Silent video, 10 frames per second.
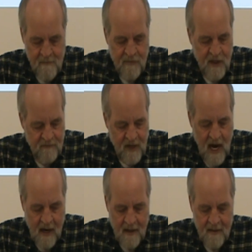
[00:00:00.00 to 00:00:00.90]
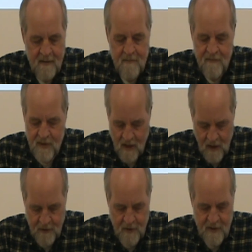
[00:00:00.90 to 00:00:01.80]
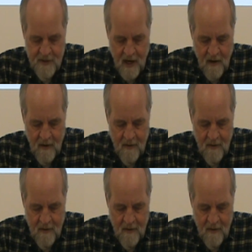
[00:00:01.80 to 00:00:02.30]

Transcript: the flock under his care.